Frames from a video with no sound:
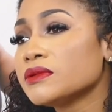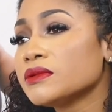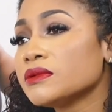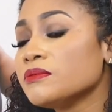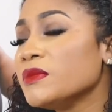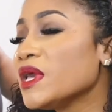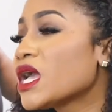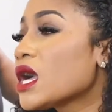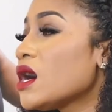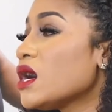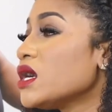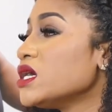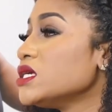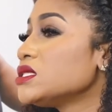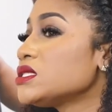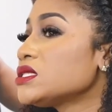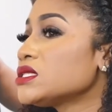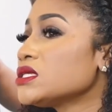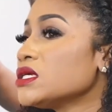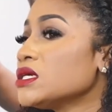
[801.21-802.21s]

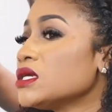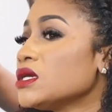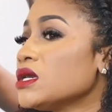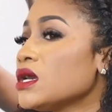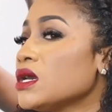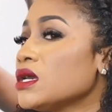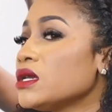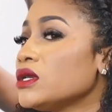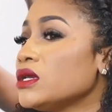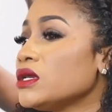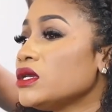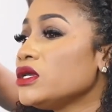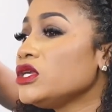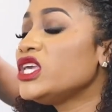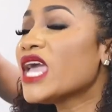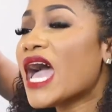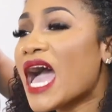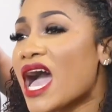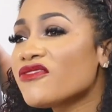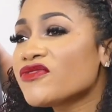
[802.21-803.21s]
Because
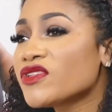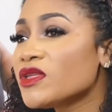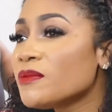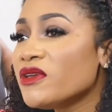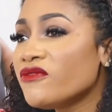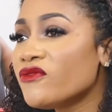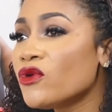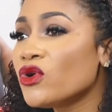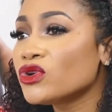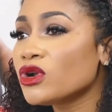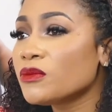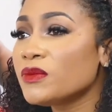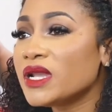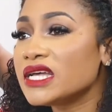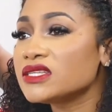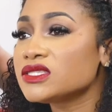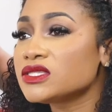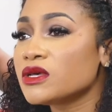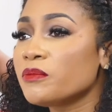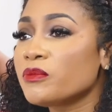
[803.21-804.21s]
you have to be vulnerable
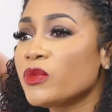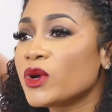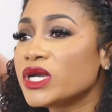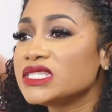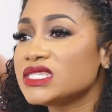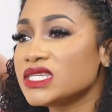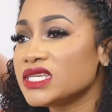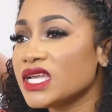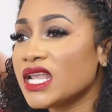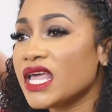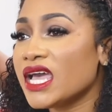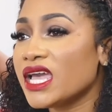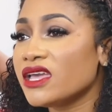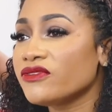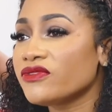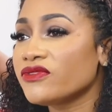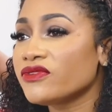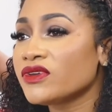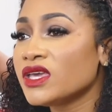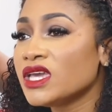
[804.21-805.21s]
at some point in your life.
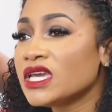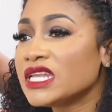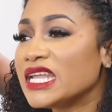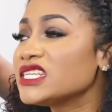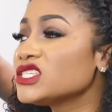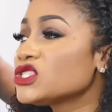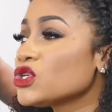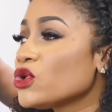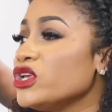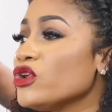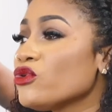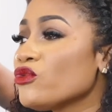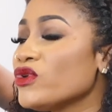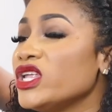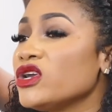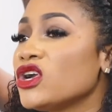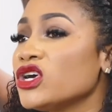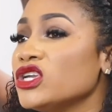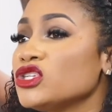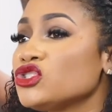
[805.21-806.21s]
That is how you're really
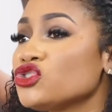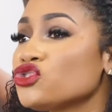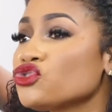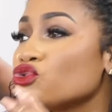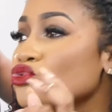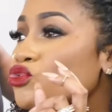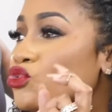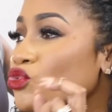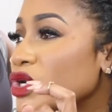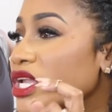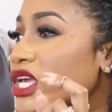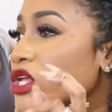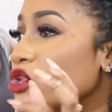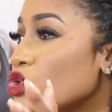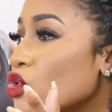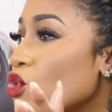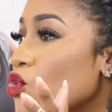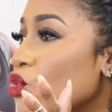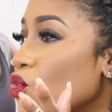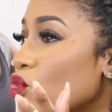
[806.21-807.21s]
going to truly
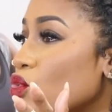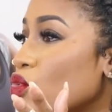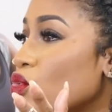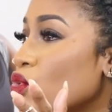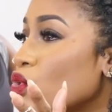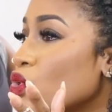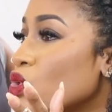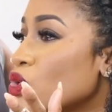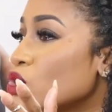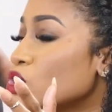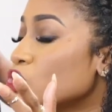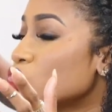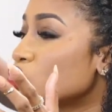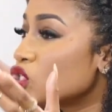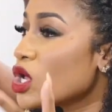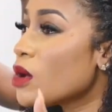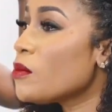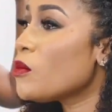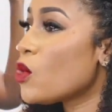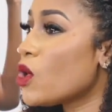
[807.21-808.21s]
know
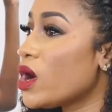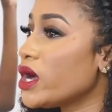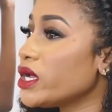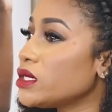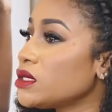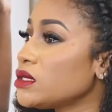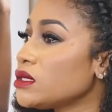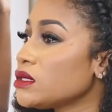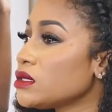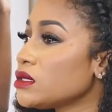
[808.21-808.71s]
someone.